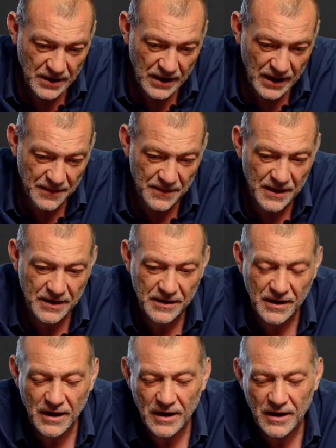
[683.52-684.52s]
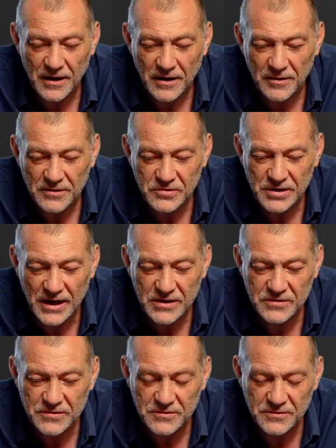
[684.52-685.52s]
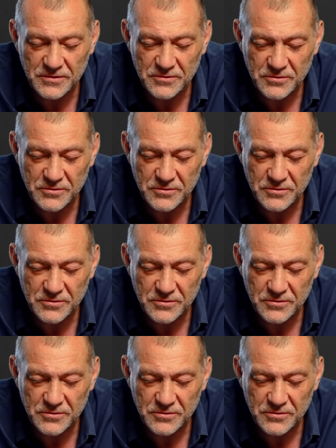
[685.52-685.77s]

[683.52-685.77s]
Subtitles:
And then, Shakes,